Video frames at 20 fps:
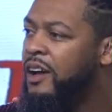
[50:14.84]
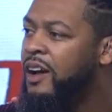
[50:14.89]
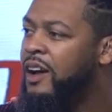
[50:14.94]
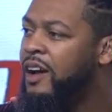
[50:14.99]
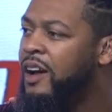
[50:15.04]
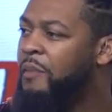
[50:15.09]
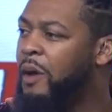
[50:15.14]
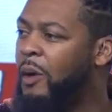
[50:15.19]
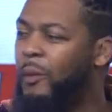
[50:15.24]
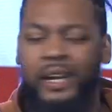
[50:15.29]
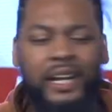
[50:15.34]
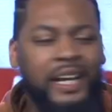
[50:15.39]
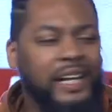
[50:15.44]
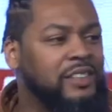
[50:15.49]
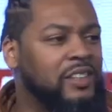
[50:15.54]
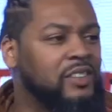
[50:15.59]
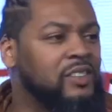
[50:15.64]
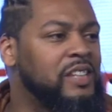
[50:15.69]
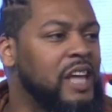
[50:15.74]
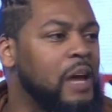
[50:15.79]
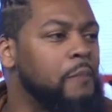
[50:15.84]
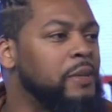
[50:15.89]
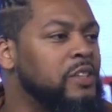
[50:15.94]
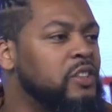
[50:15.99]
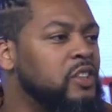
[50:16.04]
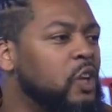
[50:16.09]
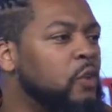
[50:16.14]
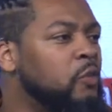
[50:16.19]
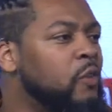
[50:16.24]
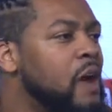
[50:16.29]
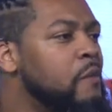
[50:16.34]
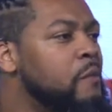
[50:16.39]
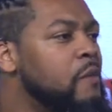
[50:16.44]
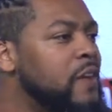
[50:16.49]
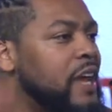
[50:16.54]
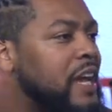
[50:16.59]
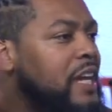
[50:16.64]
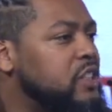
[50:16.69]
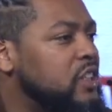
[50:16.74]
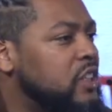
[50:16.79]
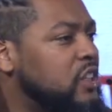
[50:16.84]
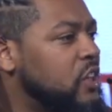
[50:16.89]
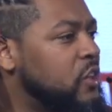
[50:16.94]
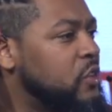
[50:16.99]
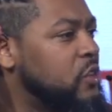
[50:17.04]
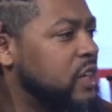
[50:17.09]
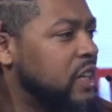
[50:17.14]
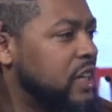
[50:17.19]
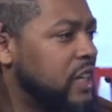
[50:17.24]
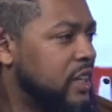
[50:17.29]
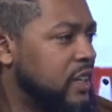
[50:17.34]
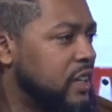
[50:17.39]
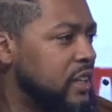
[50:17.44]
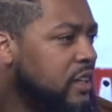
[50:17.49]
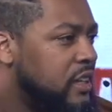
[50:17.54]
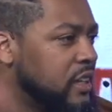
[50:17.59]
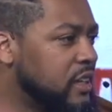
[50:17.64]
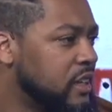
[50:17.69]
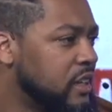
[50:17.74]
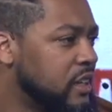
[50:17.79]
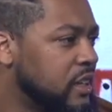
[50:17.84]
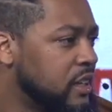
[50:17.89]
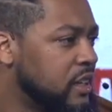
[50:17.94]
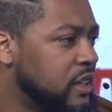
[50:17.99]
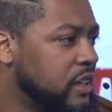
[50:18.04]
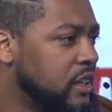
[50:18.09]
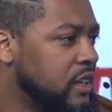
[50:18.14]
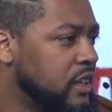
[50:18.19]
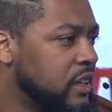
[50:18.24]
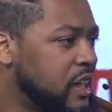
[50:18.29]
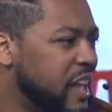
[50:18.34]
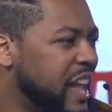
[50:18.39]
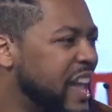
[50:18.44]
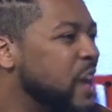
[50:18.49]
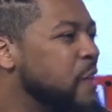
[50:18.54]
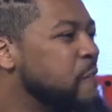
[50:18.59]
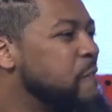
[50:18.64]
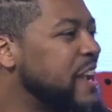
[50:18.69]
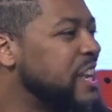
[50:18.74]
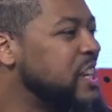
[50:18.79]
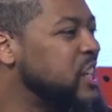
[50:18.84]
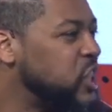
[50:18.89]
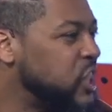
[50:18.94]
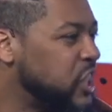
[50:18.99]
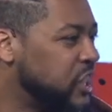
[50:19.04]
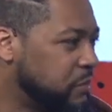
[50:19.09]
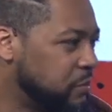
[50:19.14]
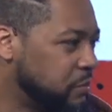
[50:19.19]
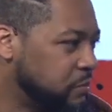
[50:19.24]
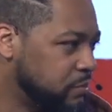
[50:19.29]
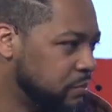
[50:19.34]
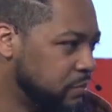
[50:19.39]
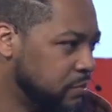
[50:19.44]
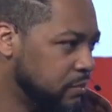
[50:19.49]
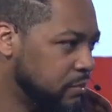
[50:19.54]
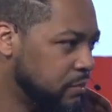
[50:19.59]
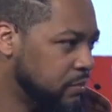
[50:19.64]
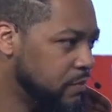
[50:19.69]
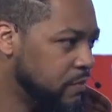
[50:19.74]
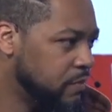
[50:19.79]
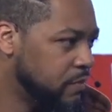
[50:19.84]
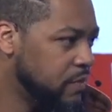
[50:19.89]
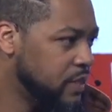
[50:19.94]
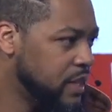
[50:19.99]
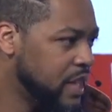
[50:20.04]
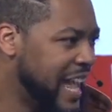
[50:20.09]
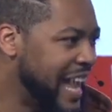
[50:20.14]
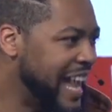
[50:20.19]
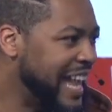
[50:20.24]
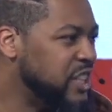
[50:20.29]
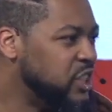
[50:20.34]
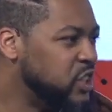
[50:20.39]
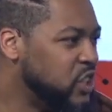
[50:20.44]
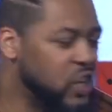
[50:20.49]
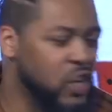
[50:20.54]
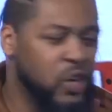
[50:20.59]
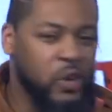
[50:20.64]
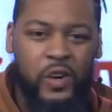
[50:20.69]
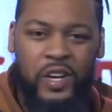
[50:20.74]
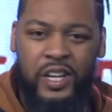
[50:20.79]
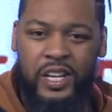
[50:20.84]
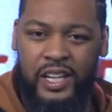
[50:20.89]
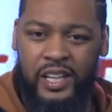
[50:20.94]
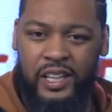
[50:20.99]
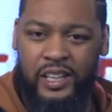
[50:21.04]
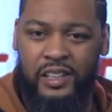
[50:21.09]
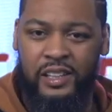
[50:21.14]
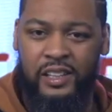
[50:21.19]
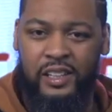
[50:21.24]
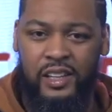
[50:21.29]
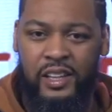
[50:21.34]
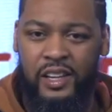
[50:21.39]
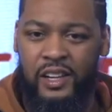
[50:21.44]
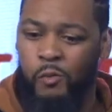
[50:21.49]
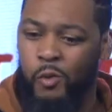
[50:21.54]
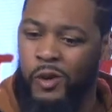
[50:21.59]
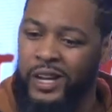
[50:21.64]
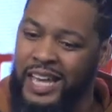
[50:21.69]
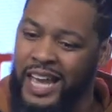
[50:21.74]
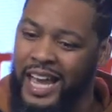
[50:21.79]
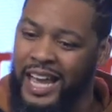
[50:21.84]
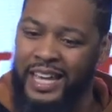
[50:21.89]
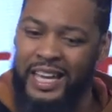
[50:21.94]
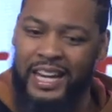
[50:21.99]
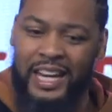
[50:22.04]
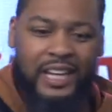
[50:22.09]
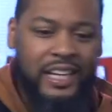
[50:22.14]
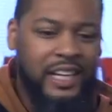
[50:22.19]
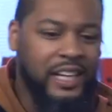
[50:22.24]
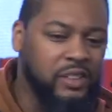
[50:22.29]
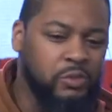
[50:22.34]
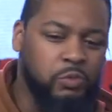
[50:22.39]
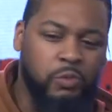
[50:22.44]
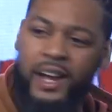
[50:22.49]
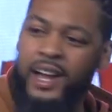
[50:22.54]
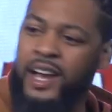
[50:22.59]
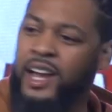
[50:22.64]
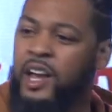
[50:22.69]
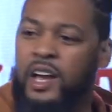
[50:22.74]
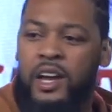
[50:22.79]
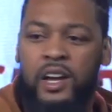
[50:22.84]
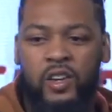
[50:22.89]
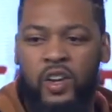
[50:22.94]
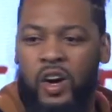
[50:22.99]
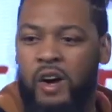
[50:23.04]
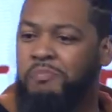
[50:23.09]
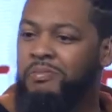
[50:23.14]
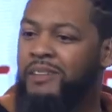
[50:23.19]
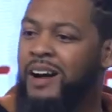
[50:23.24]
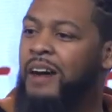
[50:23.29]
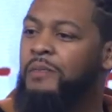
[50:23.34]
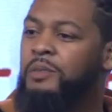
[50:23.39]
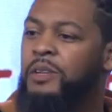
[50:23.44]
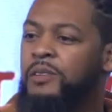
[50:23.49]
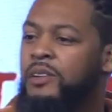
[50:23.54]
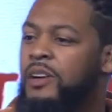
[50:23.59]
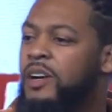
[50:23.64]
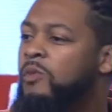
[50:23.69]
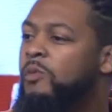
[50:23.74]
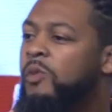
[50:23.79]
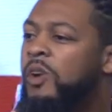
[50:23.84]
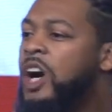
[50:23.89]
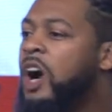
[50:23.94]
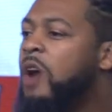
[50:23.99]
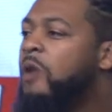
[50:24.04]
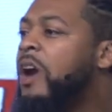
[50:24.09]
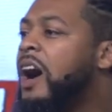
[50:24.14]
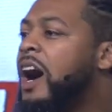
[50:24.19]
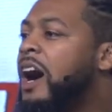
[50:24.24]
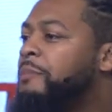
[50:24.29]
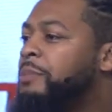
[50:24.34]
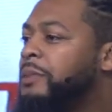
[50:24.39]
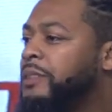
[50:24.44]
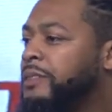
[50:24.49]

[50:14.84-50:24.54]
But we need to step into the realm of ingenuity, innovation, ingenuity we can't get in this way? No problem. We'll go up.